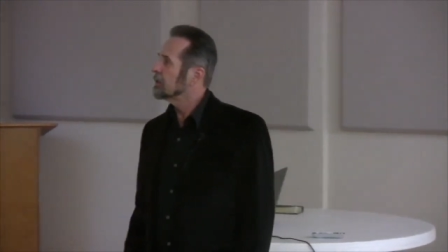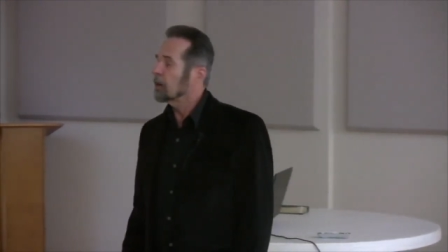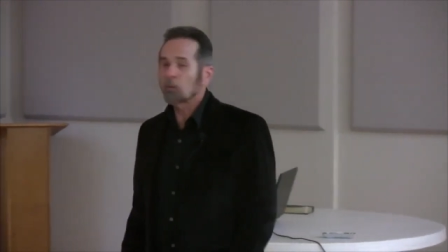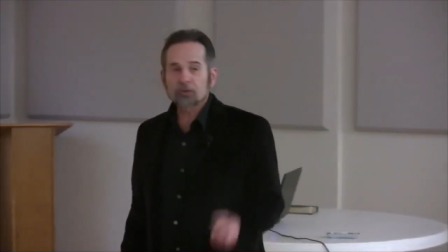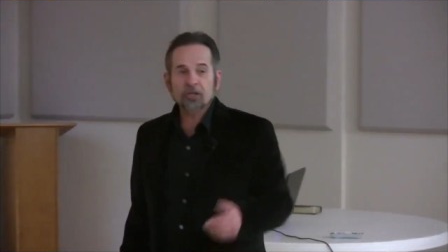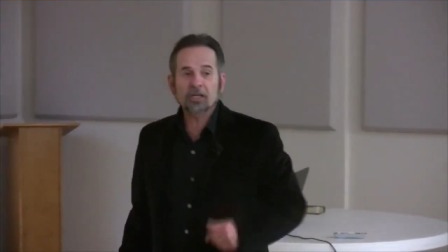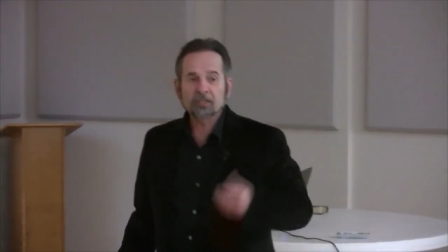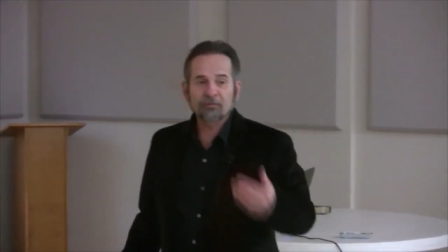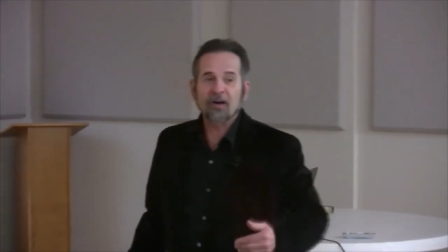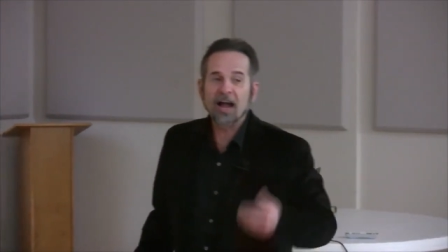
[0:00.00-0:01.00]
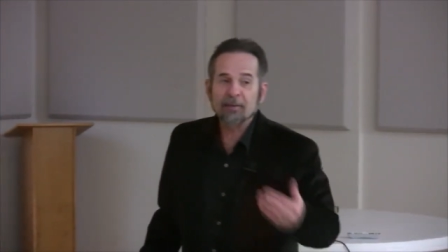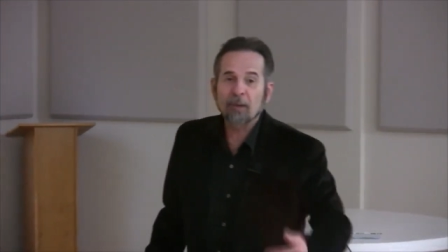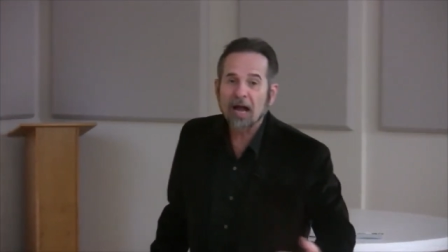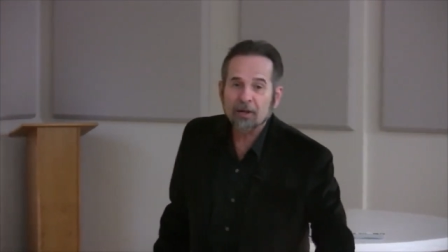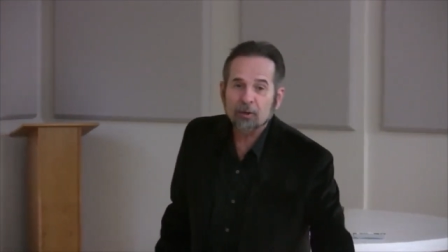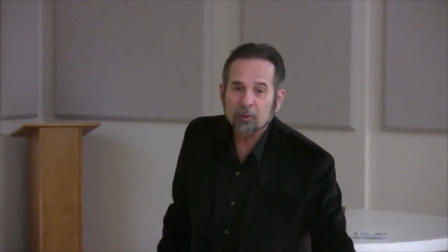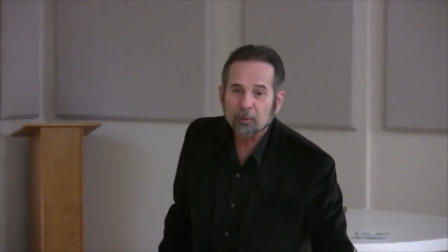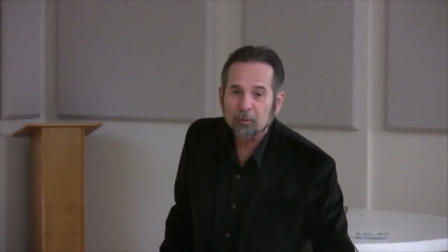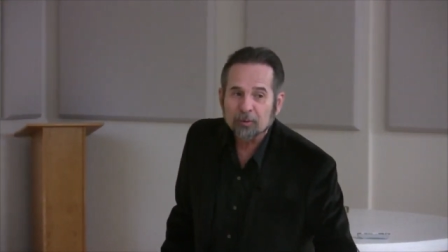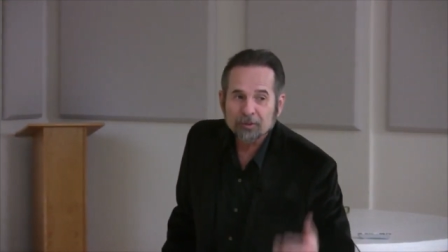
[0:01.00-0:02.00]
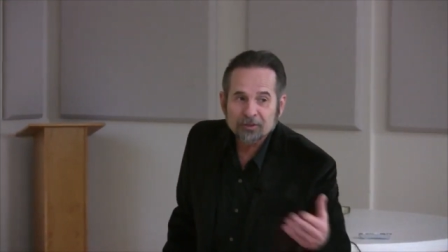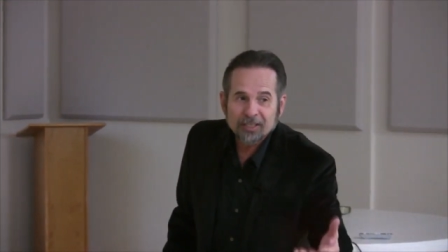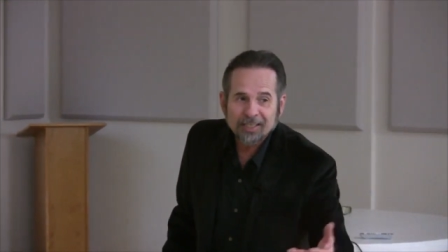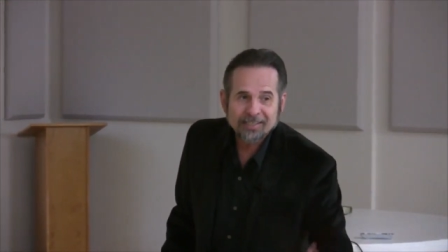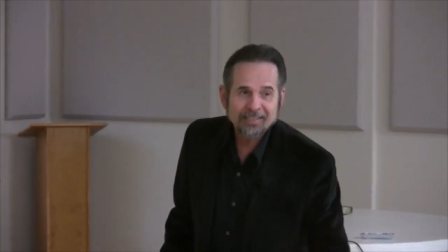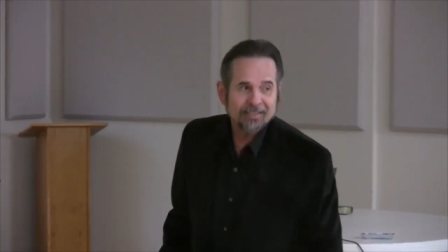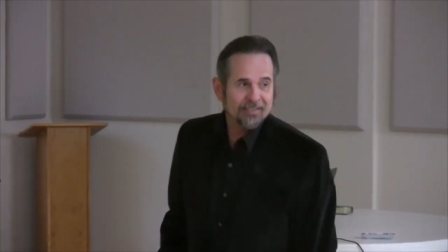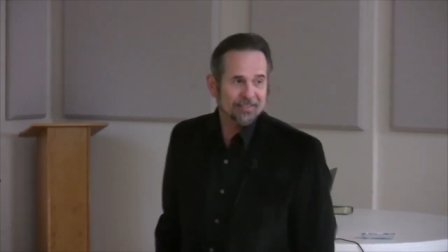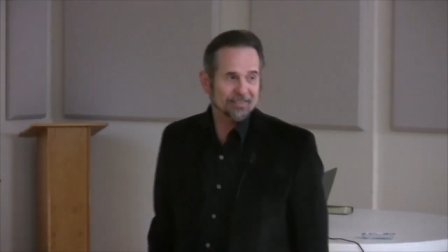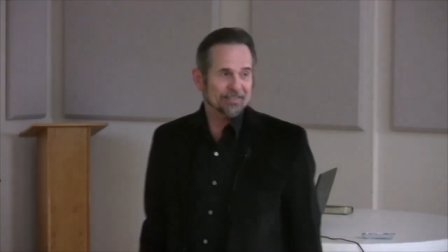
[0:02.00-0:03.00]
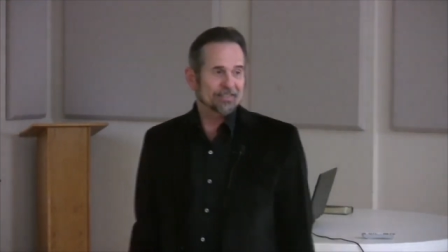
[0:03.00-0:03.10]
And we're justified by who? Jesus.